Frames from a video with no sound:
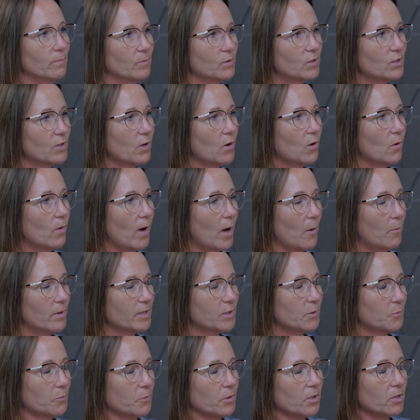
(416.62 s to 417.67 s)
So I
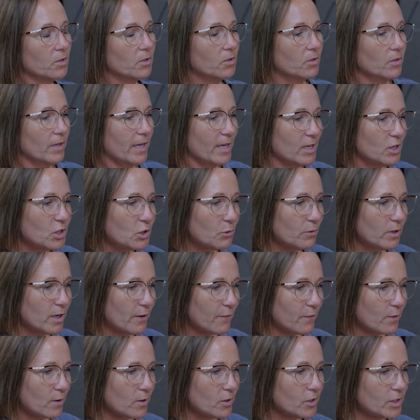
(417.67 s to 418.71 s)
wasn't real into it
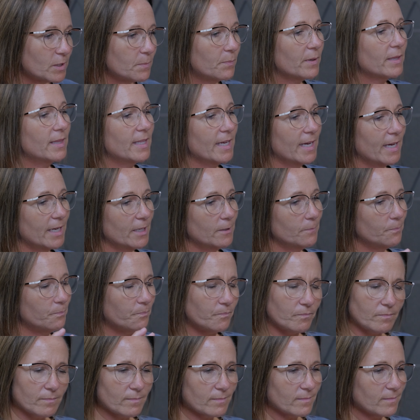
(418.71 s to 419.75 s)
at first, but then
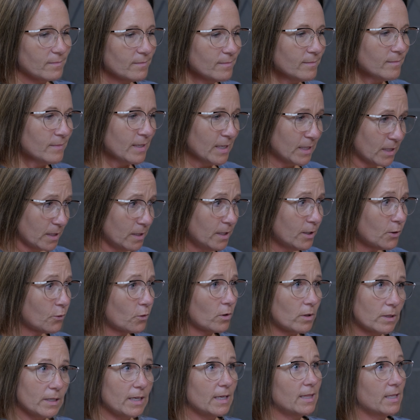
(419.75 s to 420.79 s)

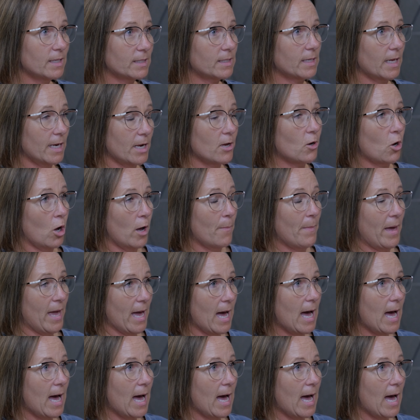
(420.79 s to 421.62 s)
literally this lady caught my